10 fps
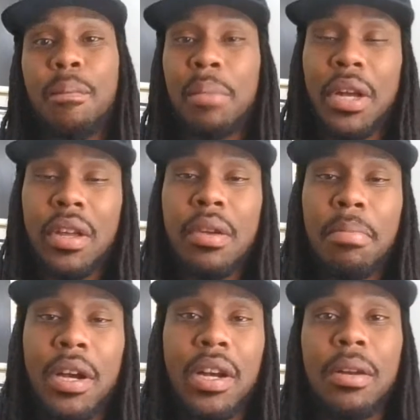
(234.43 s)
But
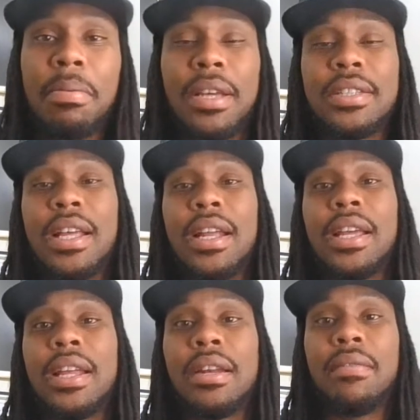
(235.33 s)
put it in a place that
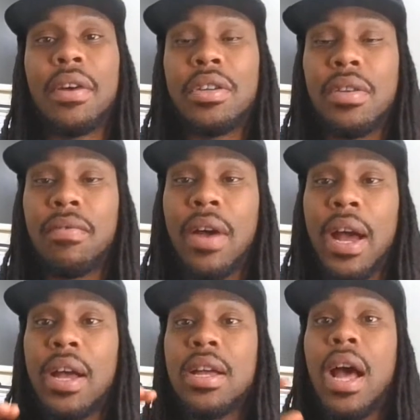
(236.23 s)
it can
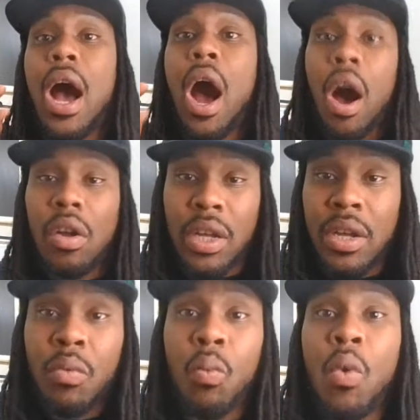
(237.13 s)
diversify all
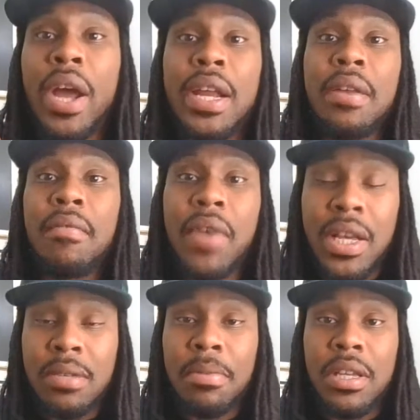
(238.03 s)
in one
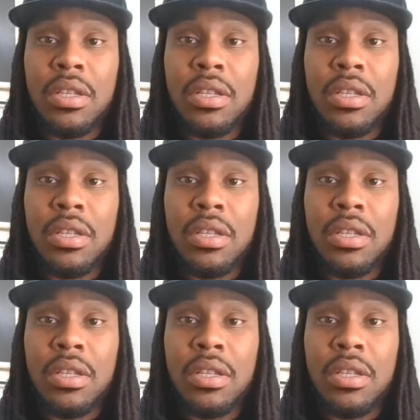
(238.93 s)
investment.